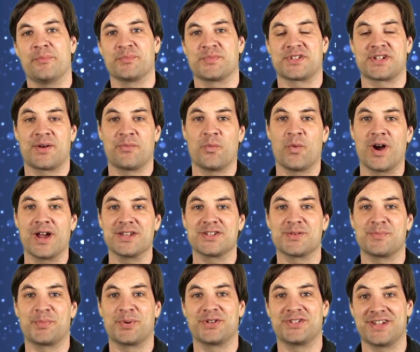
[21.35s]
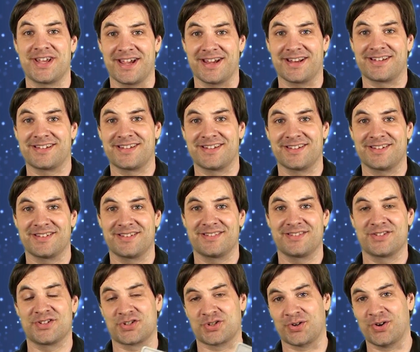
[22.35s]
some way to protect
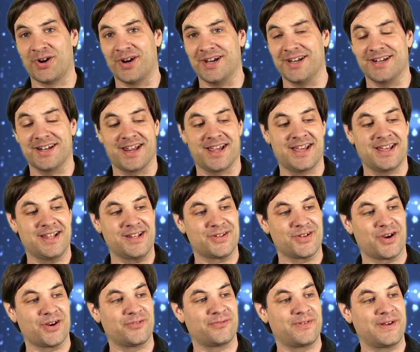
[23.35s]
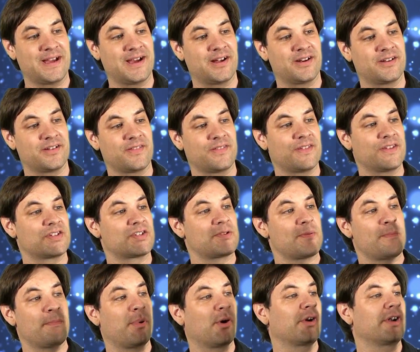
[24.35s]
the screen, and I found
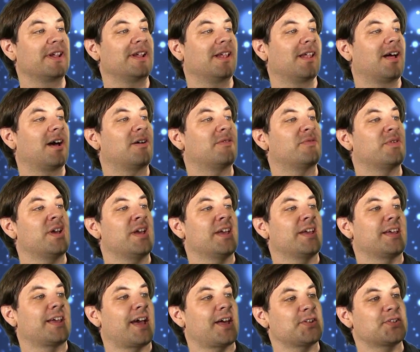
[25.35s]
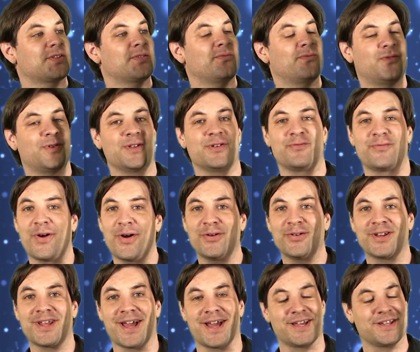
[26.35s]
this Body Glove custom fit
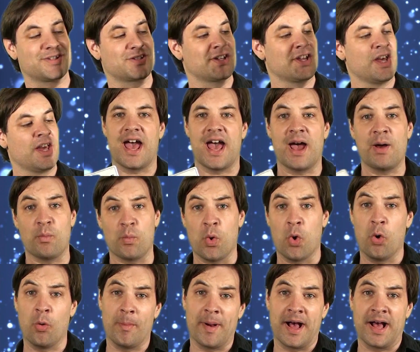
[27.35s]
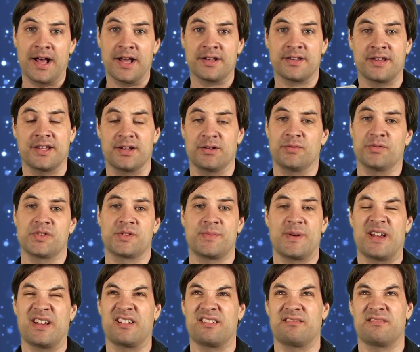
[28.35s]
phone case at Walmart, and it was
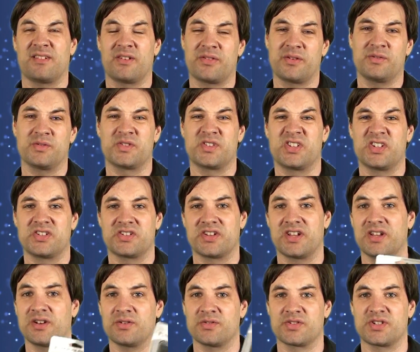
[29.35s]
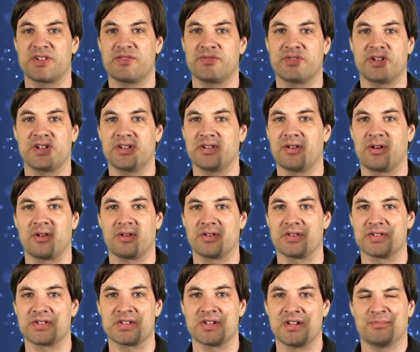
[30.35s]
about, I think it was $16 or
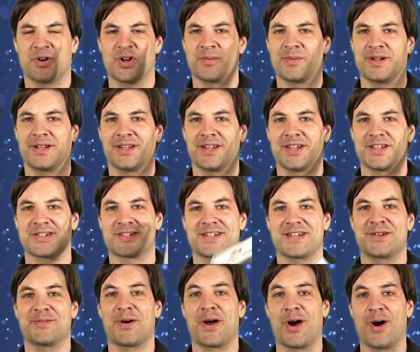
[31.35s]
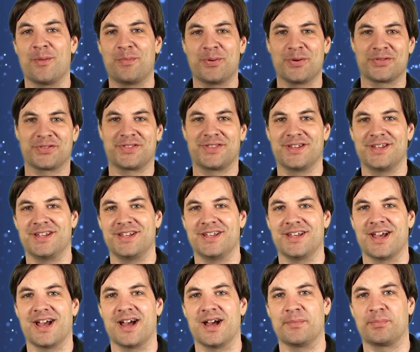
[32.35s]
$17, might have been less. Anyway, I'll put
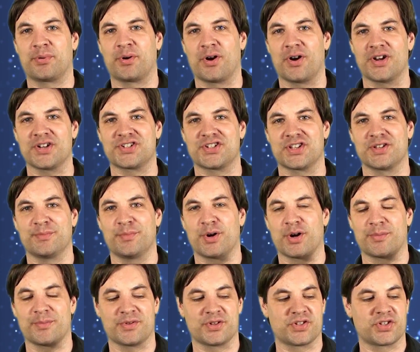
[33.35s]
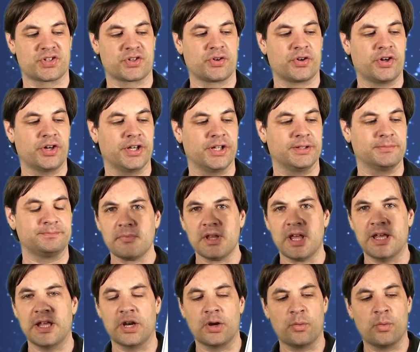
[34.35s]
the price at the bottom of the screen,
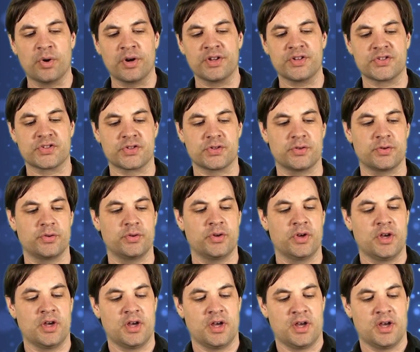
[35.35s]
and I wanted to